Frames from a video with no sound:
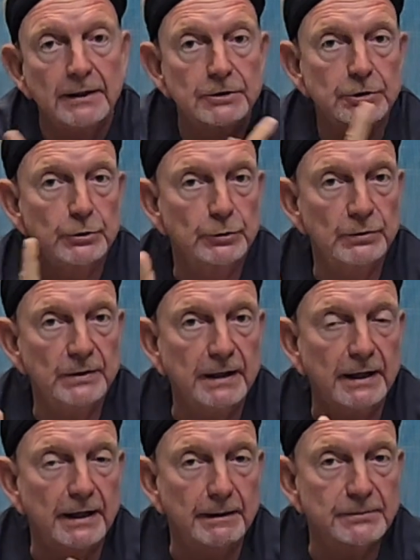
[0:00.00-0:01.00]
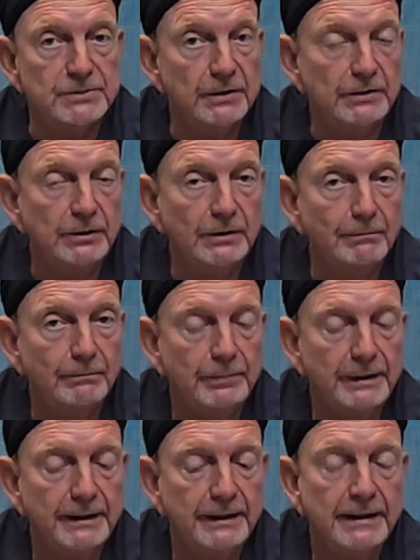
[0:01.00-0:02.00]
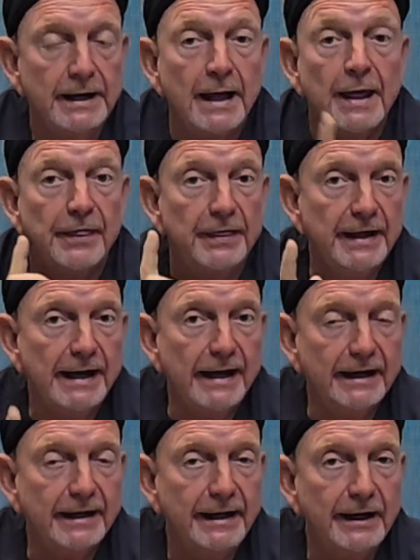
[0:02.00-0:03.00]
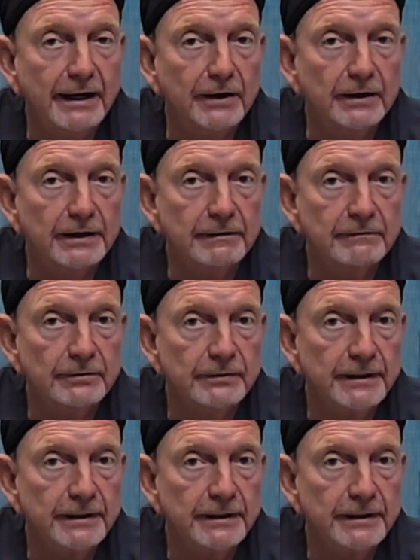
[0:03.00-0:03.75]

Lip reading: tuned up so you can be that caregiver